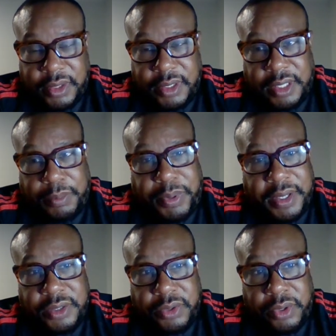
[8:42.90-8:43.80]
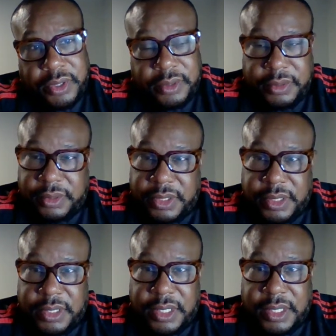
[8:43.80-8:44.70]
it depends on
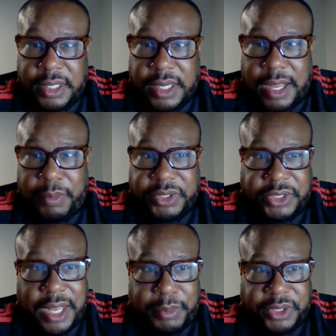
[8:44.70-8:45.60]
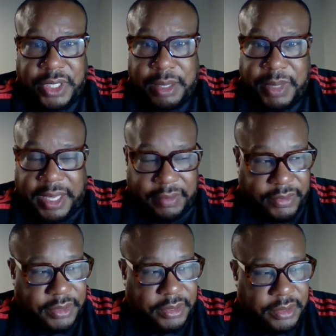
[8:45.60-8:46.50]
how much stoppage time they give
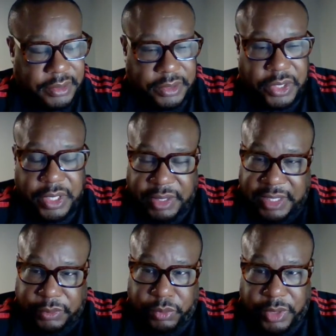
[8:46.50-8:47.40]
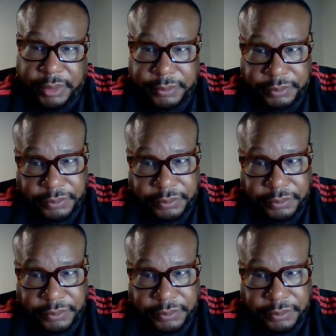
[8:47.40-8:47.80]
us. That's one.